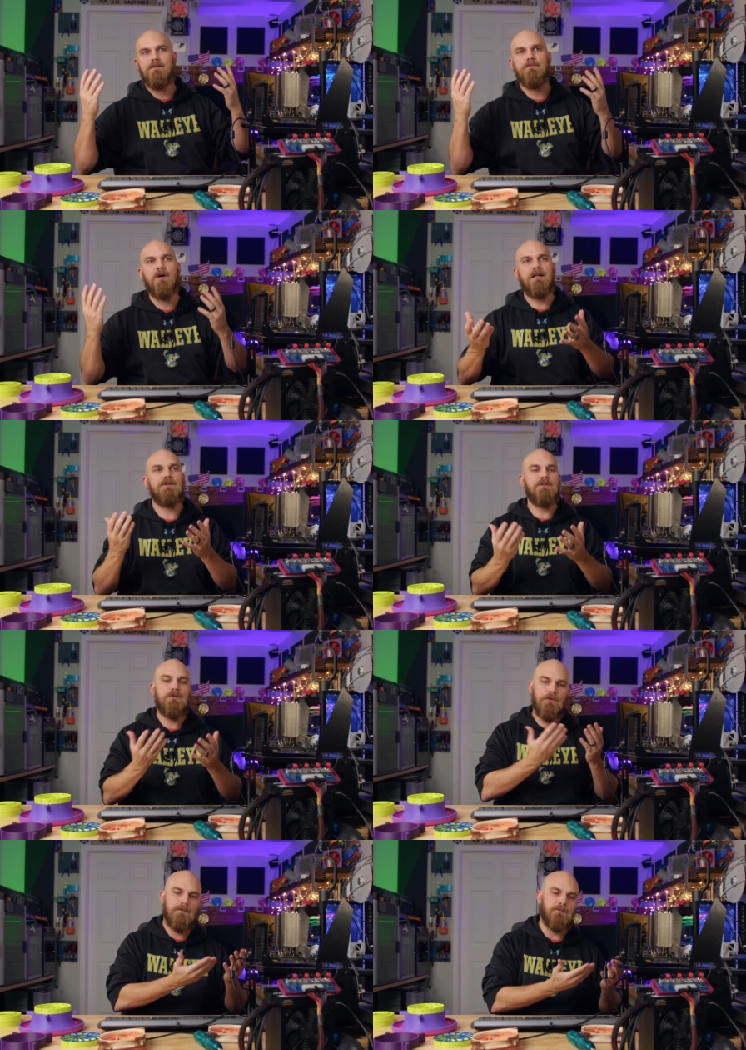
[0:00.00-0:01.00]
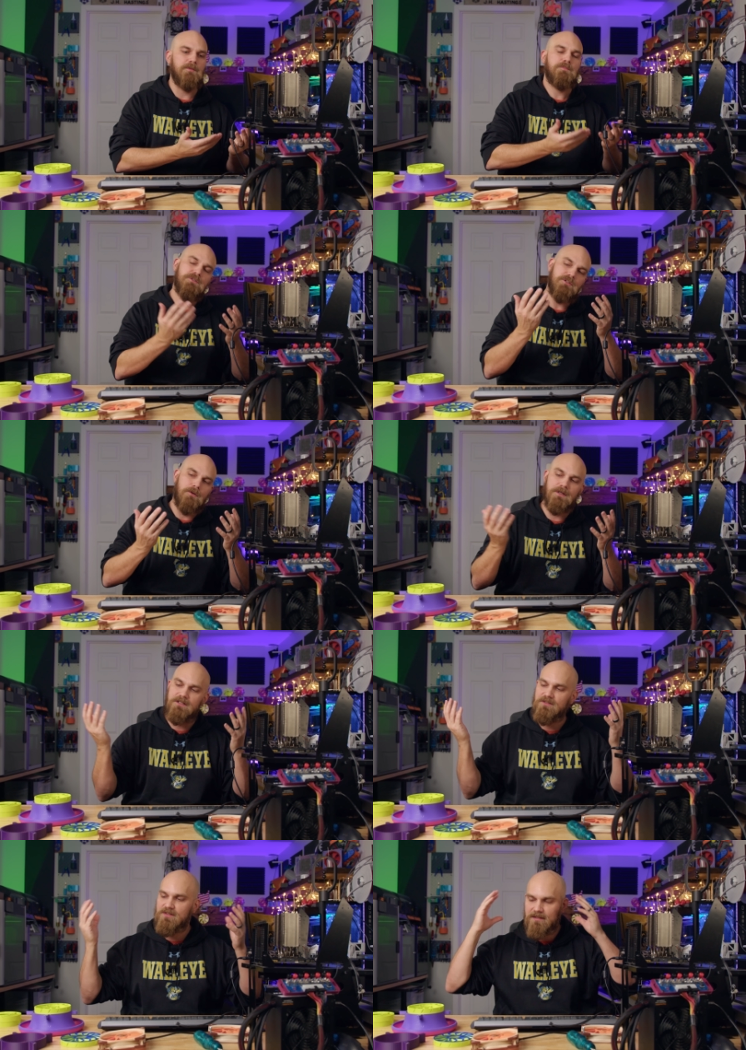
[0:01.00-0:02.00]
You want good cooling performance, but you don't want
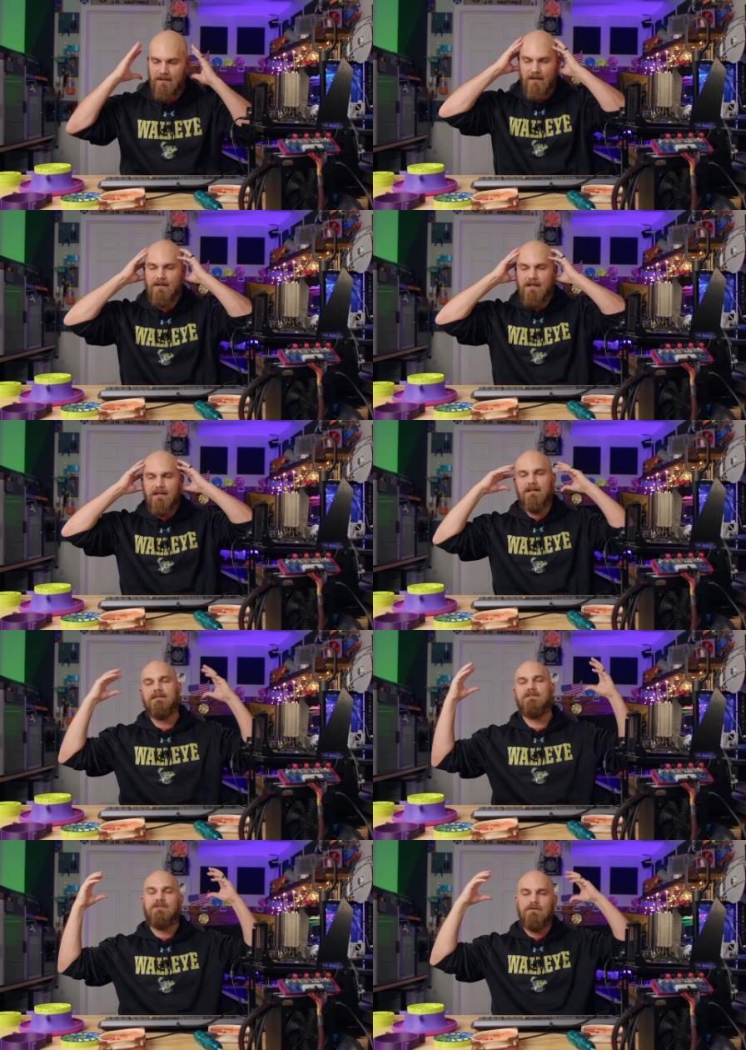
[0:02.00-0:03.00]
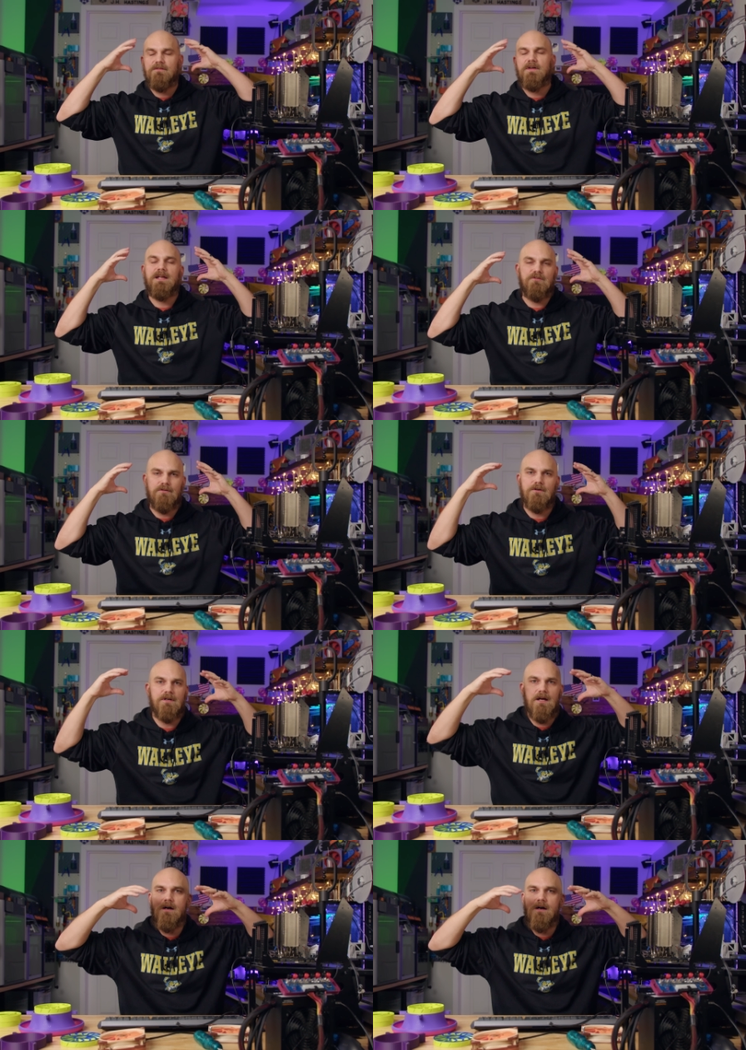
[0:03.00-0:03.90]
to just sit there and listen to a fan drone